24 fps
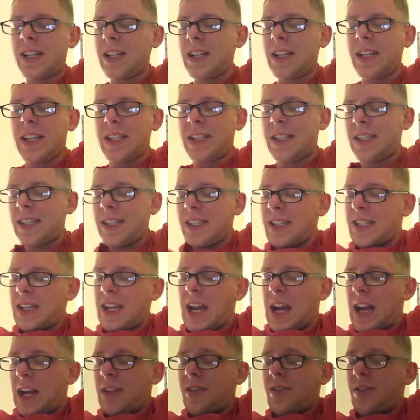it's,
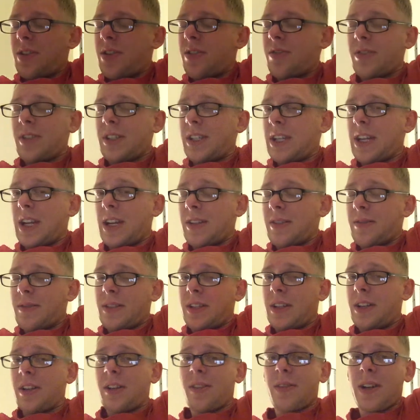I don't know, you gotta
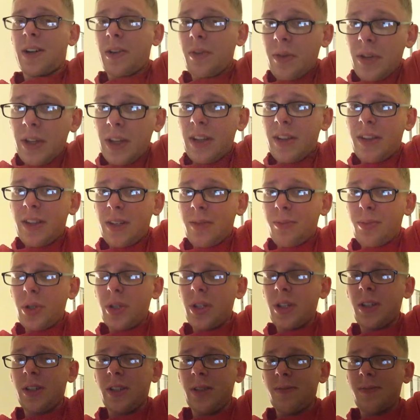write a really thick
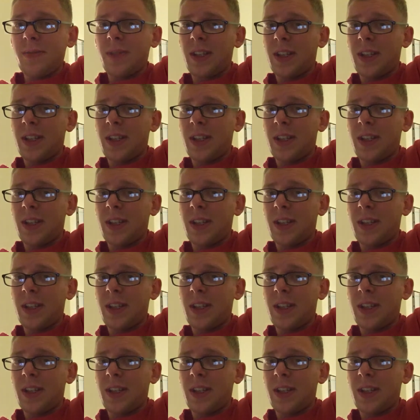book.